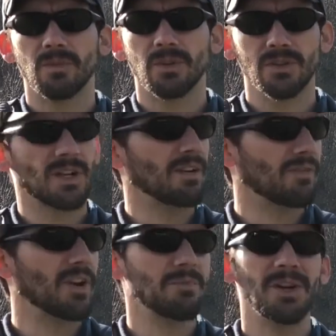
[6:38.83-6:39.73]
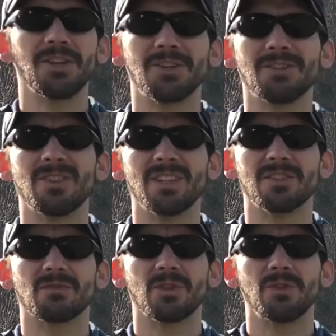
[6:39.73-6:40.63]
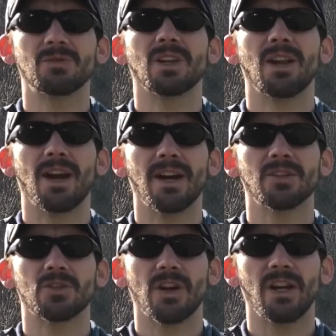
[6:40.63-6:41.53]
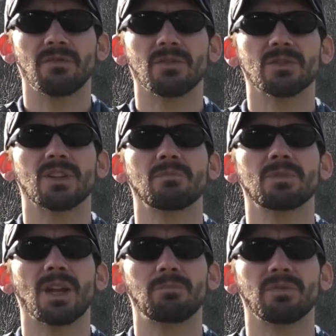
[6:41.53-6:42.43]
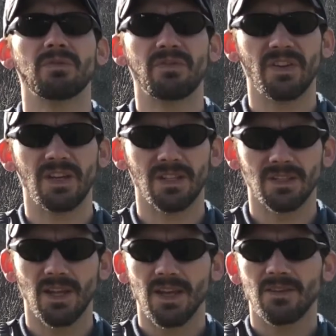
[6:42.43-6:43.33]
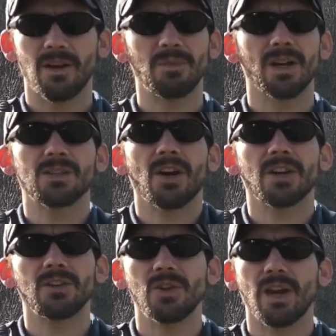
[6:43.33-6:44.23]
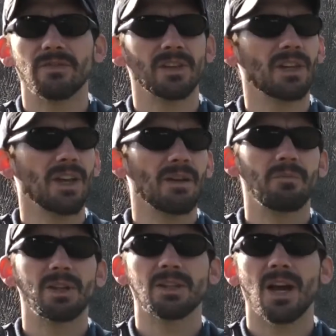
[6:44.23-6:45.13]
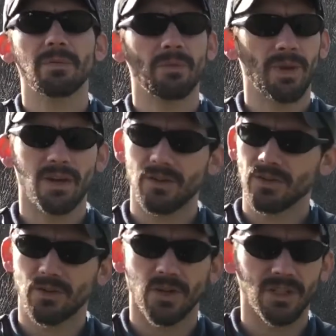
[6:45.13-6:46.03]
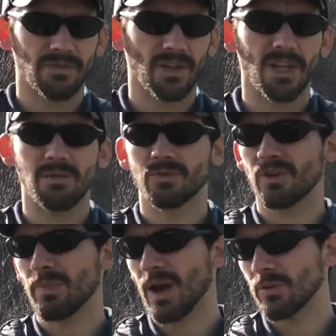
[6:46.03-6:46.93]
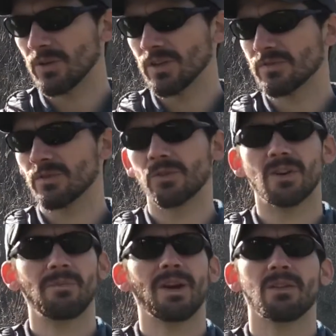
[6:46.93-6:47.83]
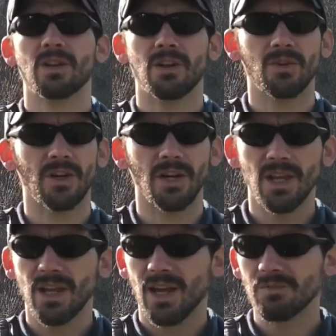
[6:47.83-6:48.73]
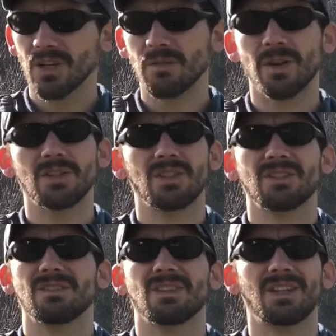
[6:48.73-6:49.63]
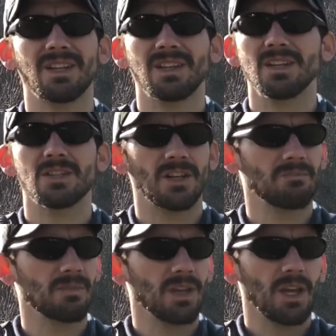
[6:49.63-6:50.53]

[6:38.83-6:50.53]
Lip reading: there's not very many good reasons for you to not train for some type of fitness. Now, I'm not talking you have to be a top competitor at the CrossFit Games or a power lifter or a marathon runner. I'm talking about just get in the gym,